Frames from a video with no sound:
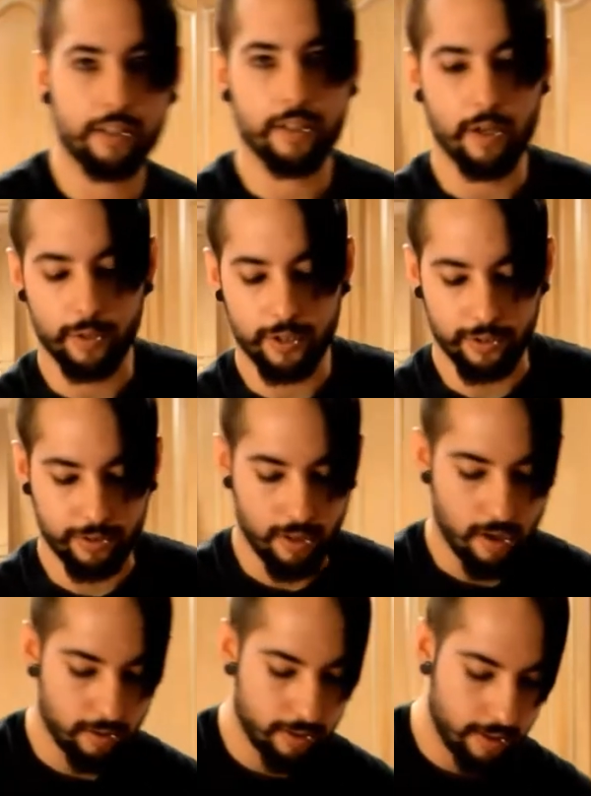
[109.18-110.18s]
kosher
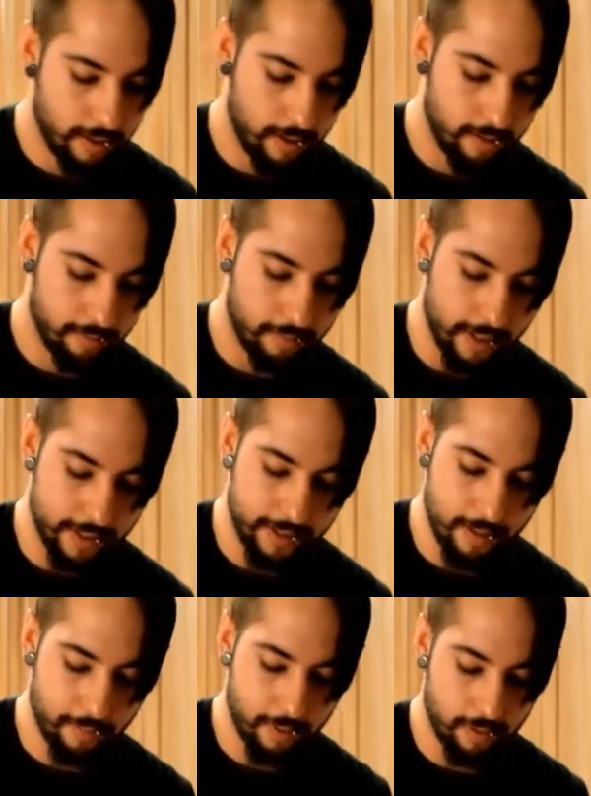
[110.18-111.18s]
salt, pretty
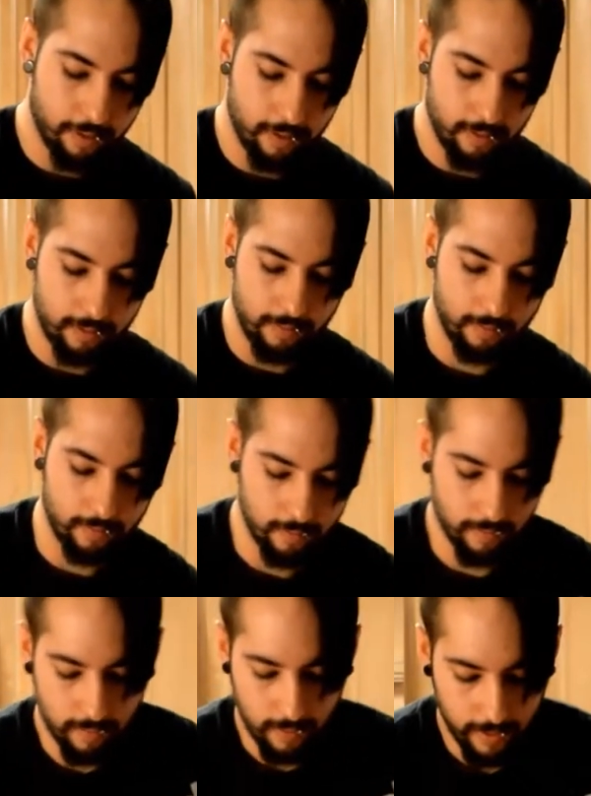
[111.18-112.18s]
simple.
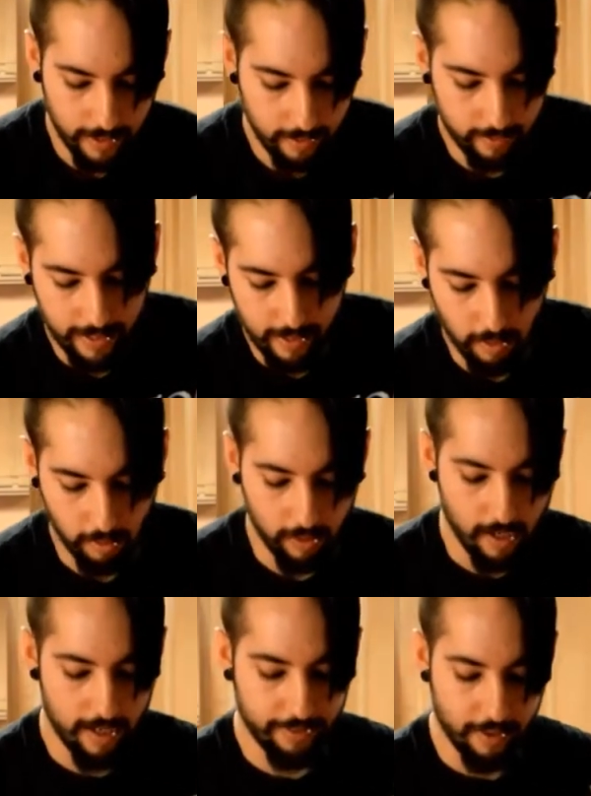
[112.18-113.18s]
You don't need a whole
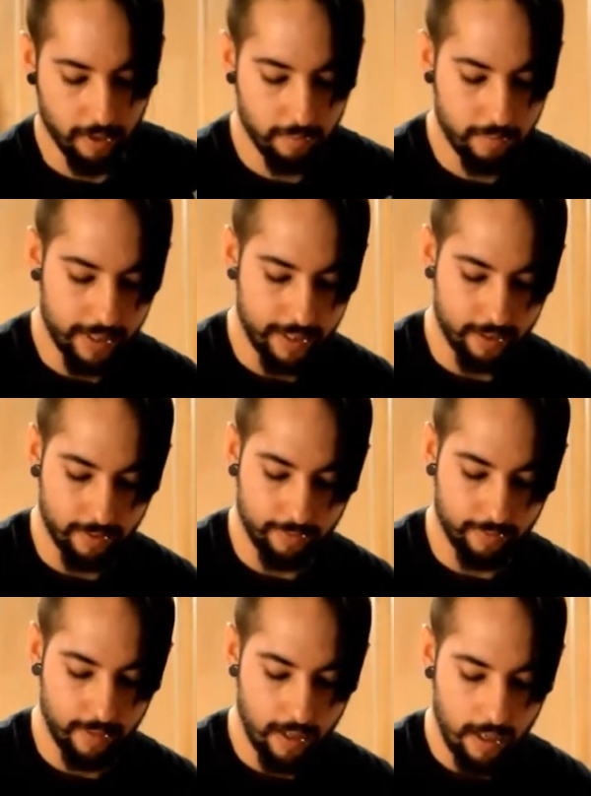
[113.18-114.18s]
lot though because of
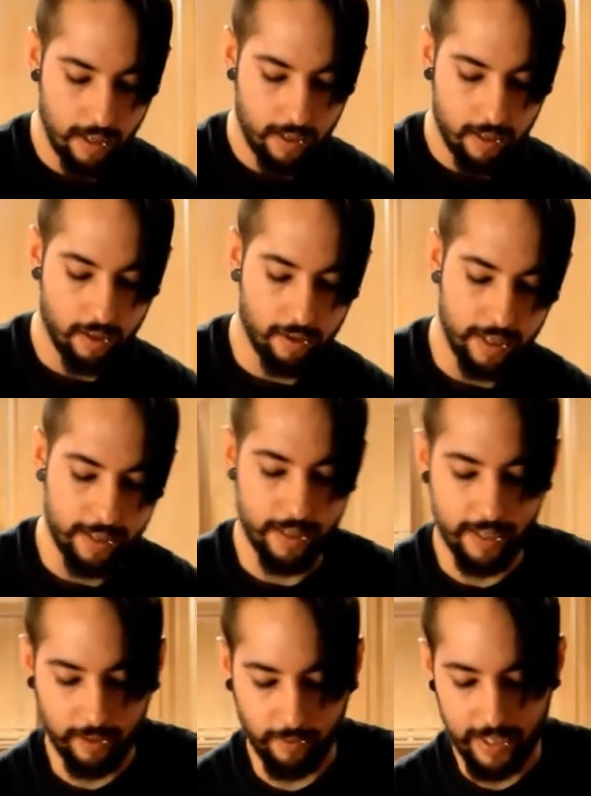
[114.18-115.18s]
already the
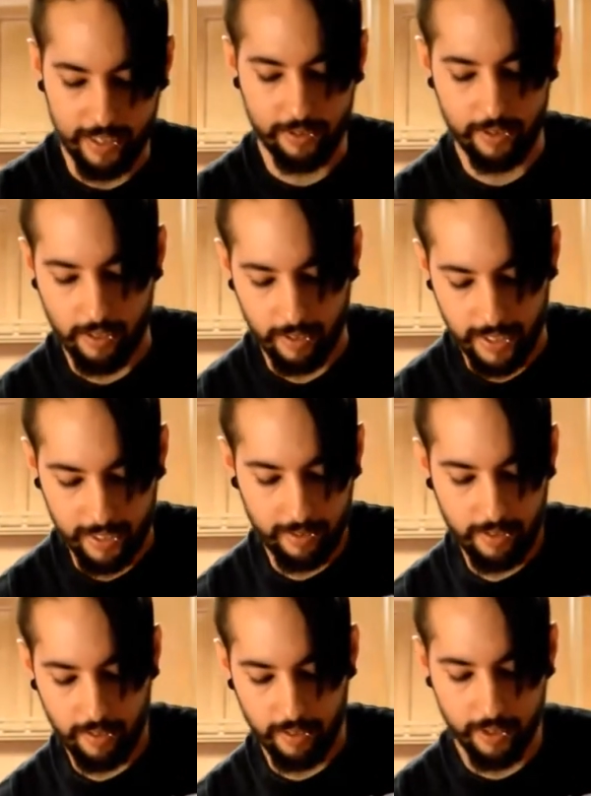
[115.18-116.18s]
ingredients that are in
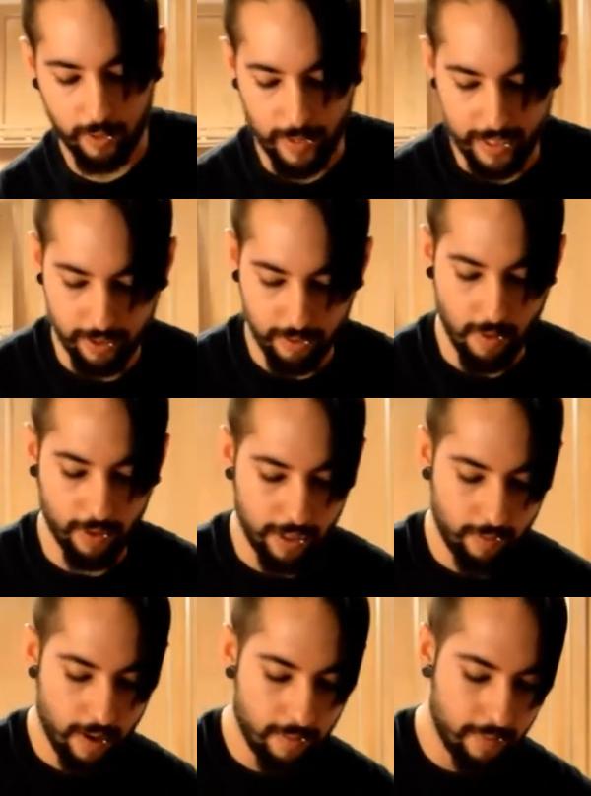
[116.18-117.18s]
the sweet and smoky
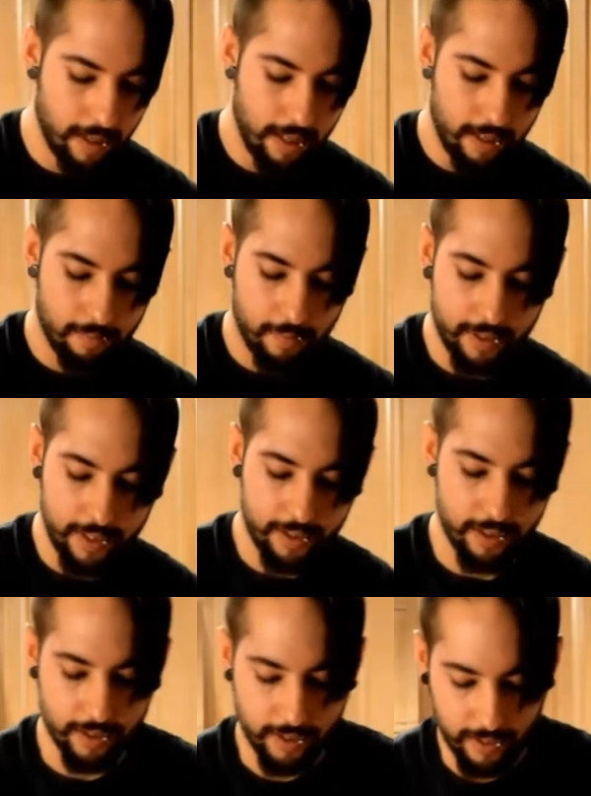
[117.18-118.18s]
rub, but this
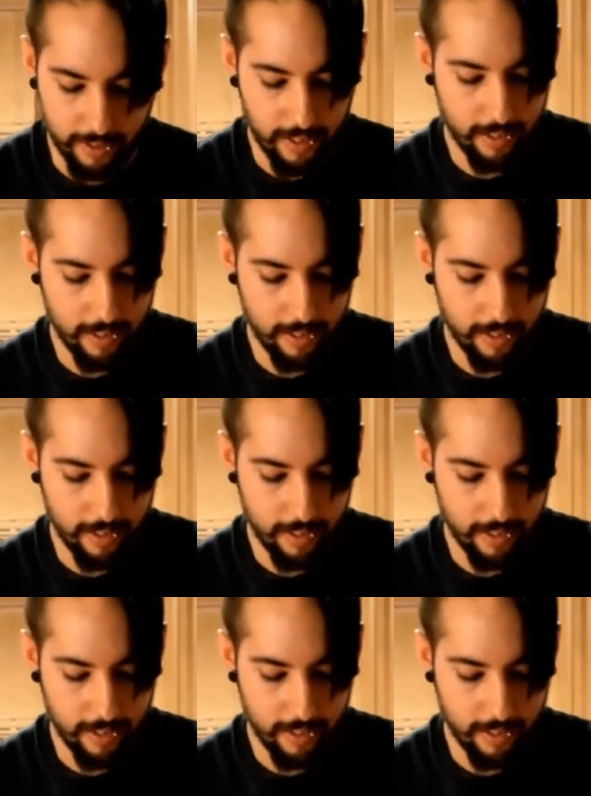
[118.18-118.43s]
is good.